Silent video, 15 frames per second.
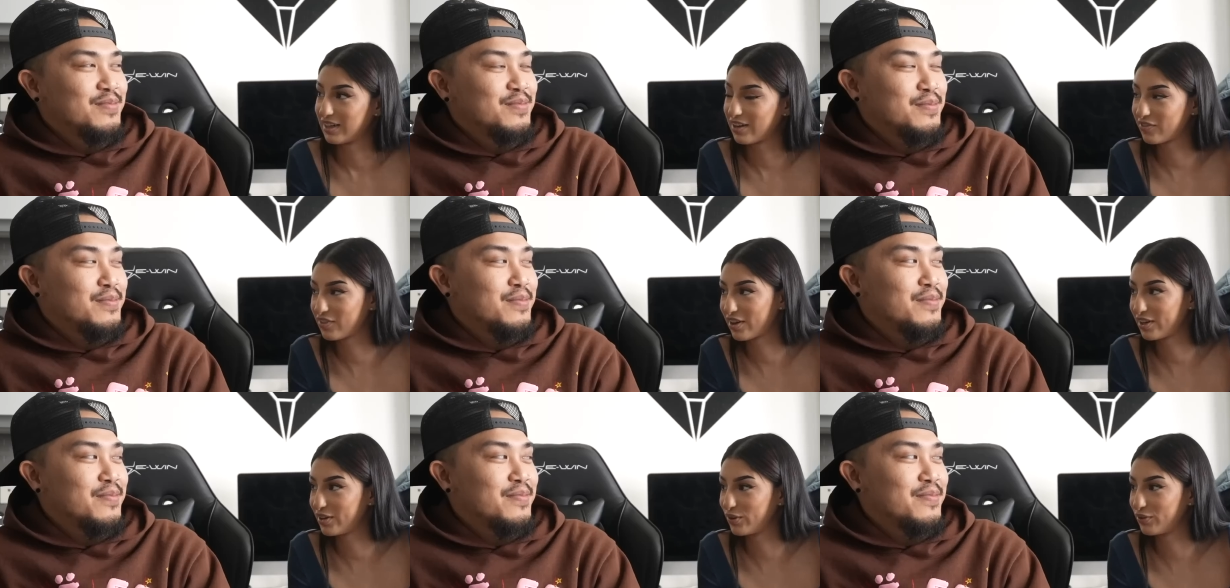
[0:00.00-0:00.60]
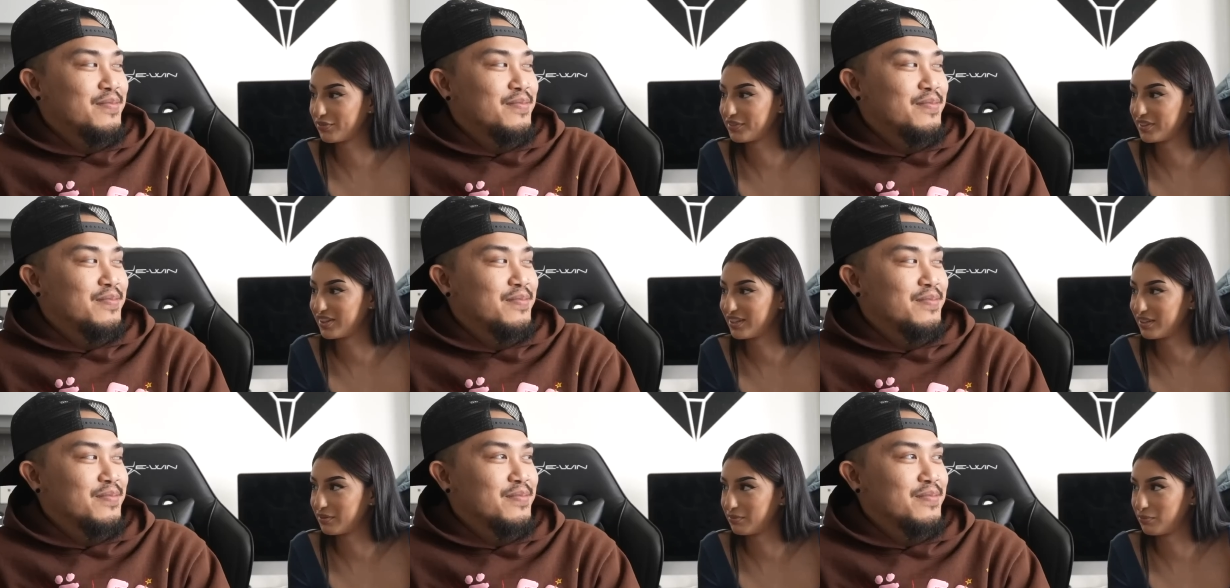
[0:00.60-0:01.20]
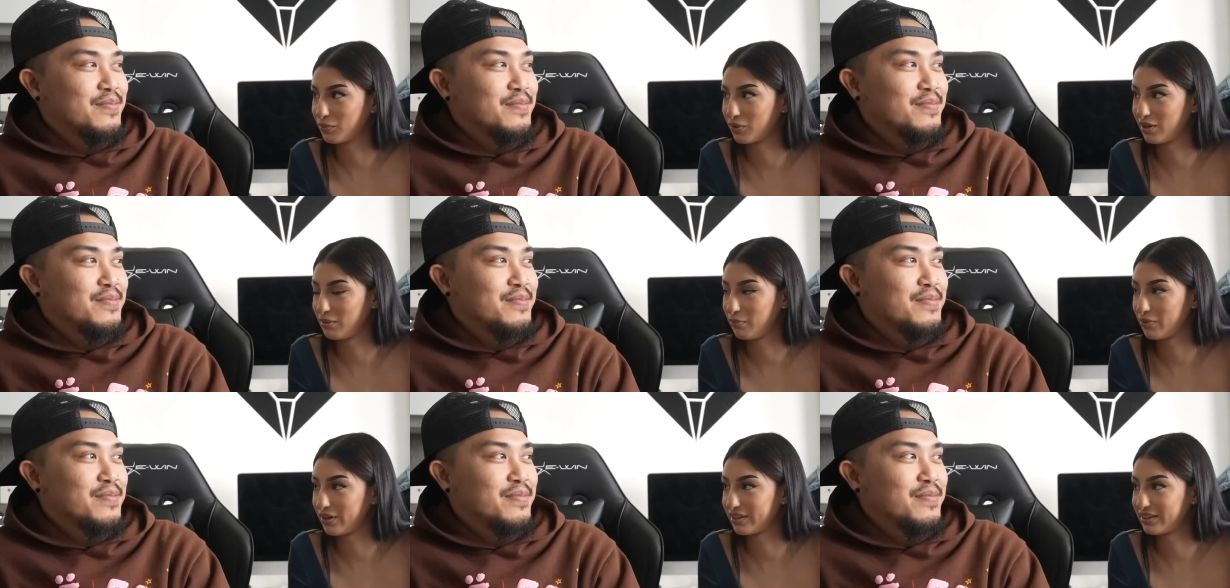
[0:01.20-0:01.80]
Speaker 1: I've gotten over the
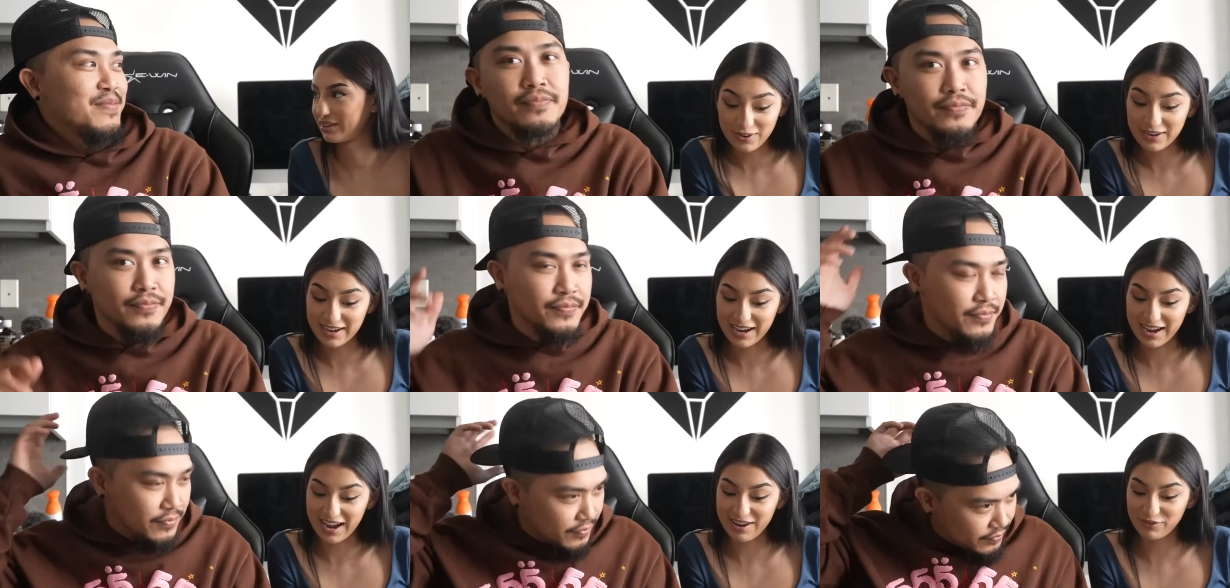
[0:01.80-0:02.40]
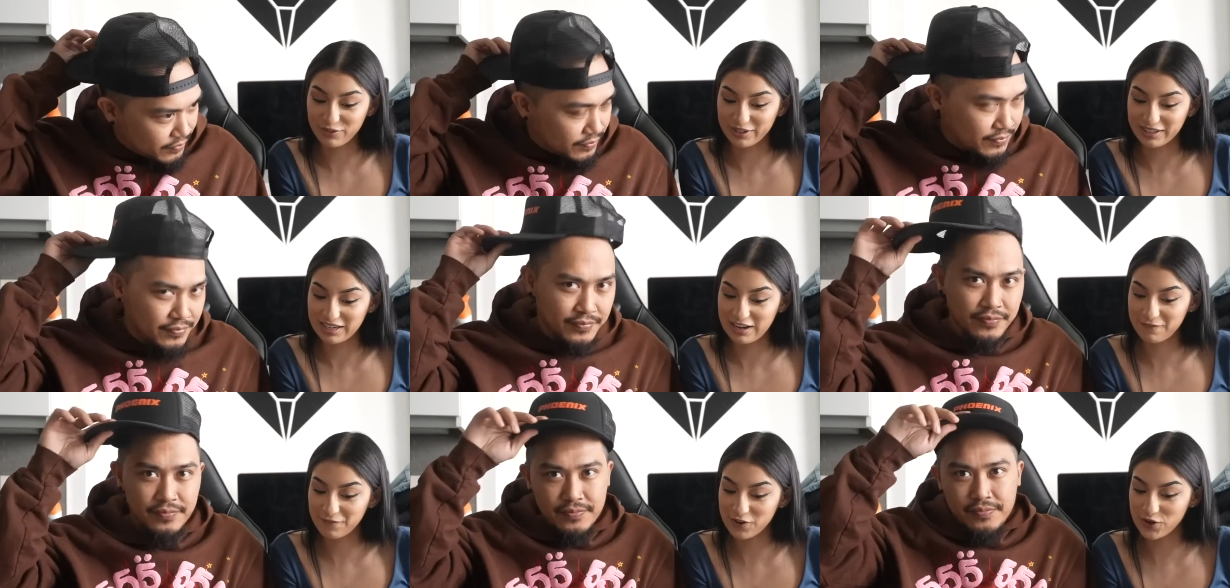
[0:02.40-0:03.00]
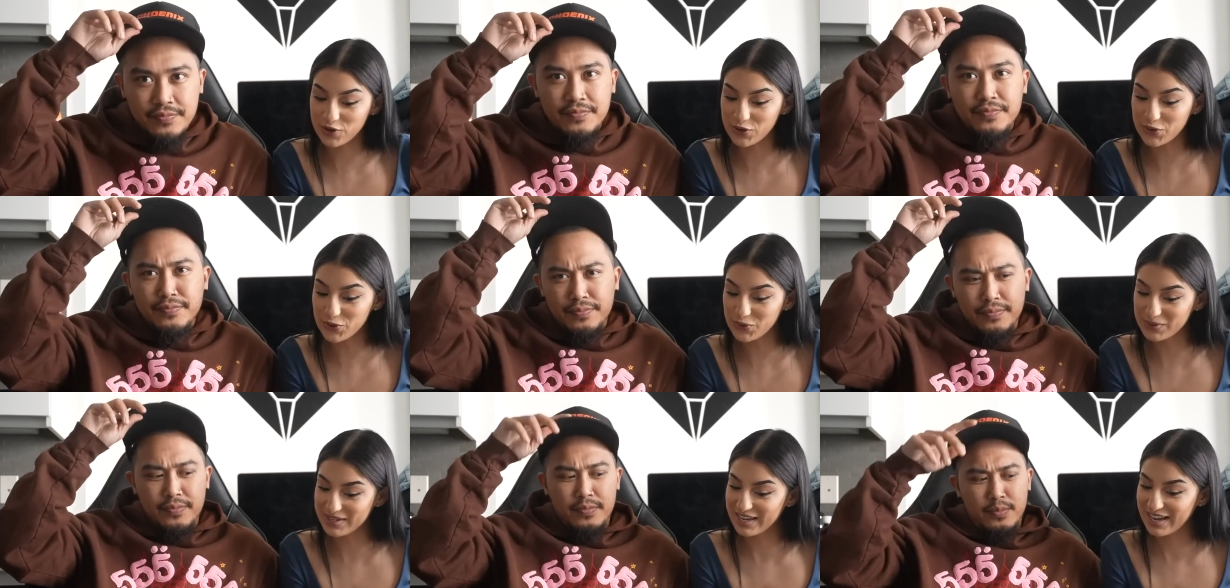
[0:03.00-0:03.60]
morning breath. Okay, I have one. If you
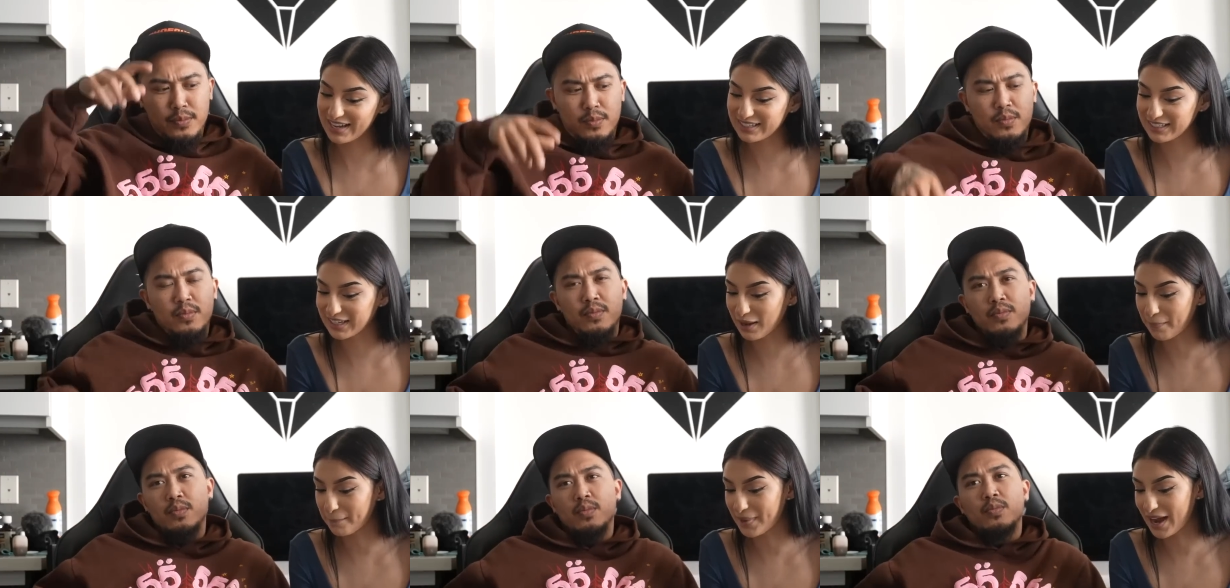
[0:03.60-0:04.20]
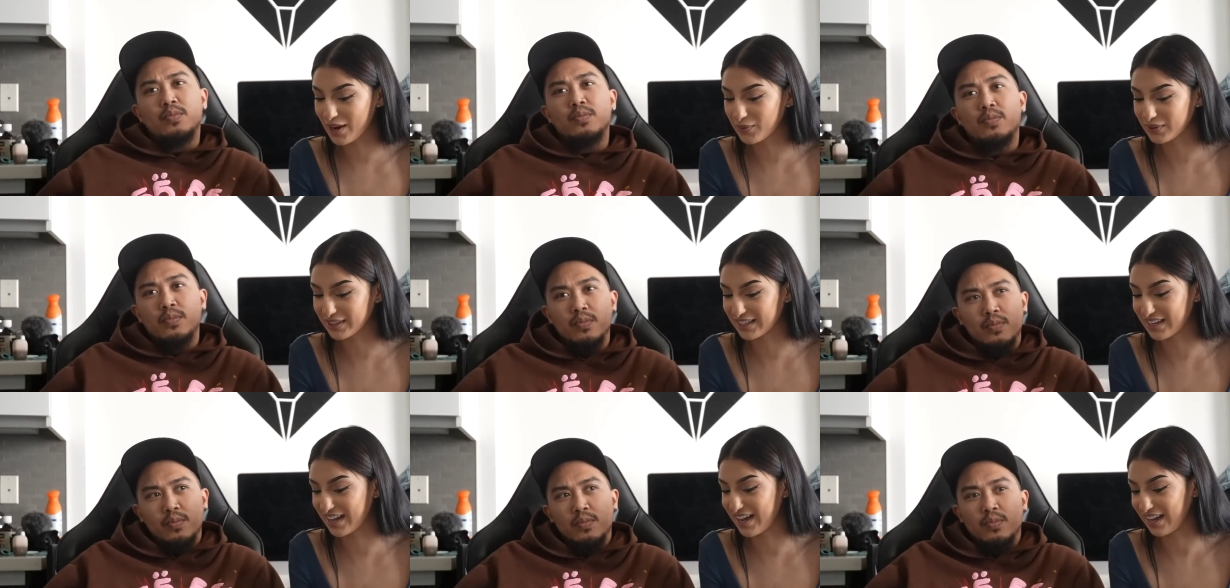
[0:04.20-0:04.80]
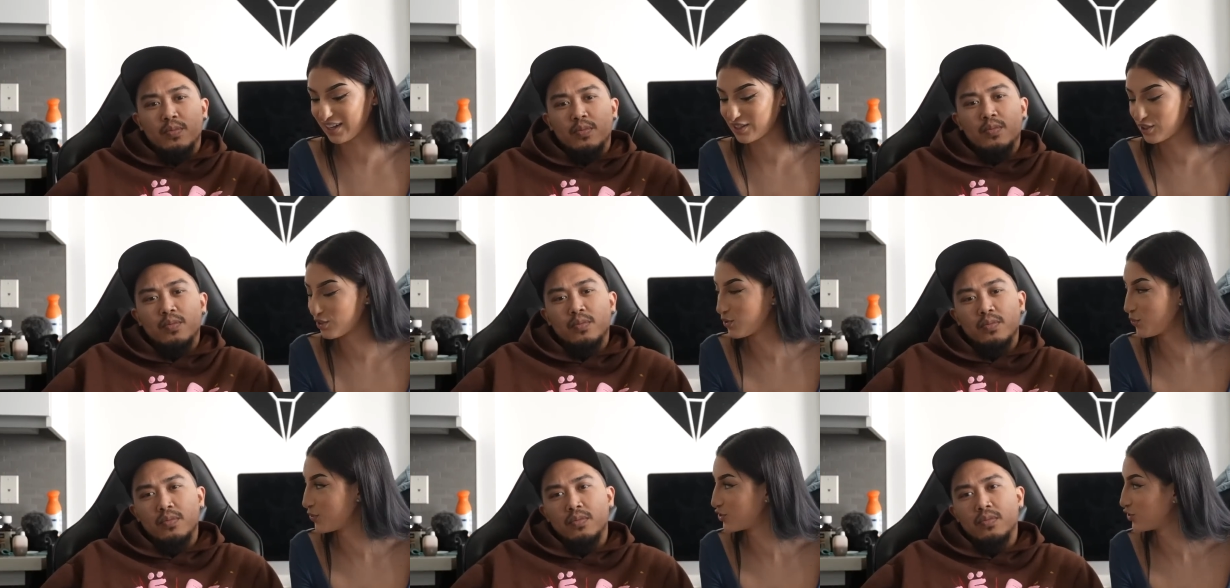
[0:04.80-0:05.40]
had to get back with an ex,
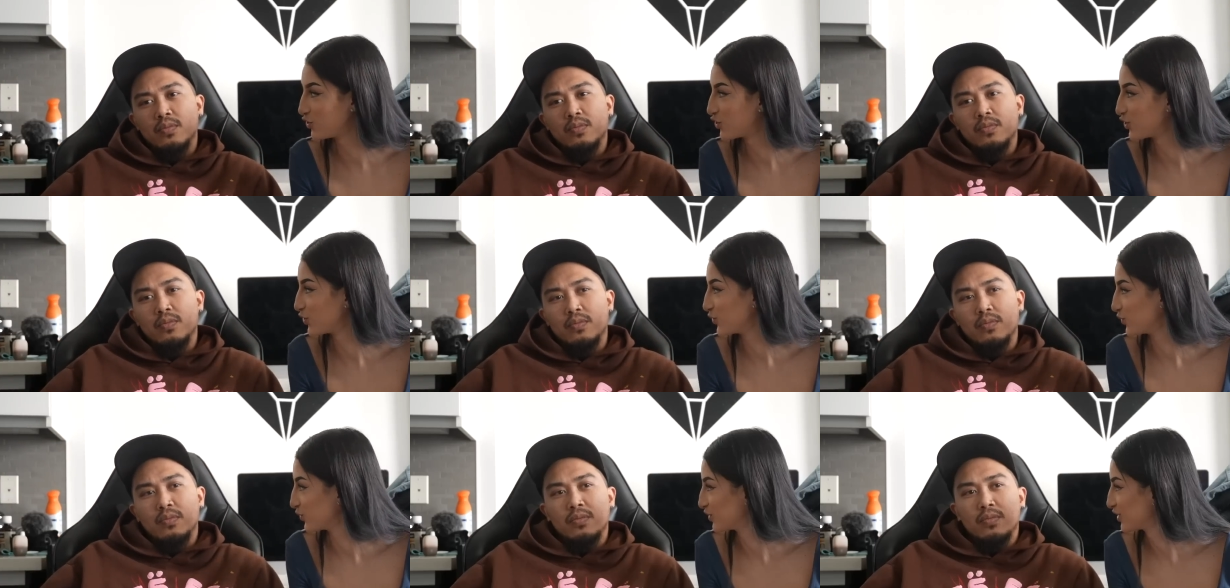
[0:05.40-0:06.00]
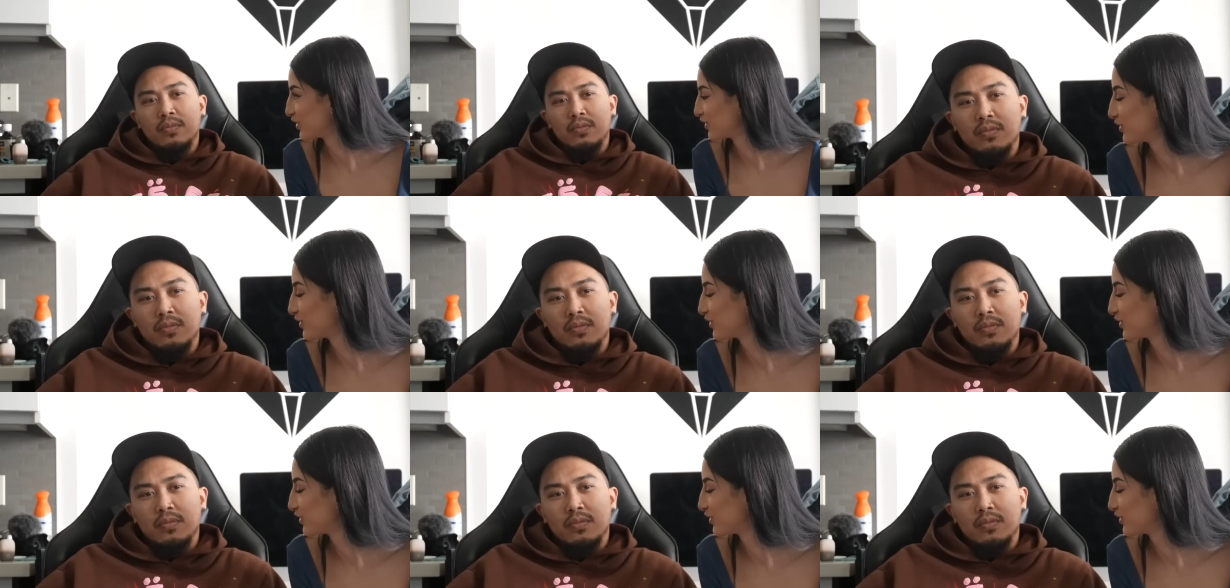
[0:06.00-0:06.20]
who would you choose?